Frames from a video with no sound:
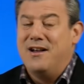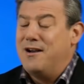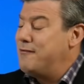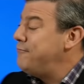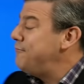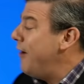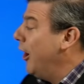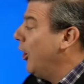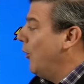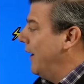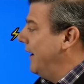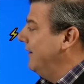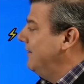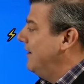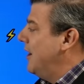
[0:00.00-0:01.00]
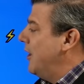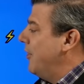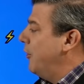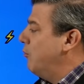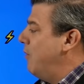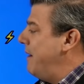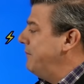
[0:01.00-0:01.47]
following
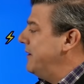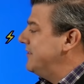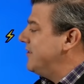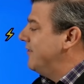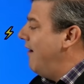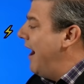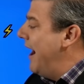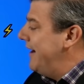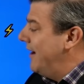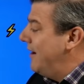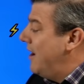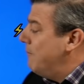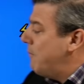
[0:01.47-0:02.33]
the remnants of Ida.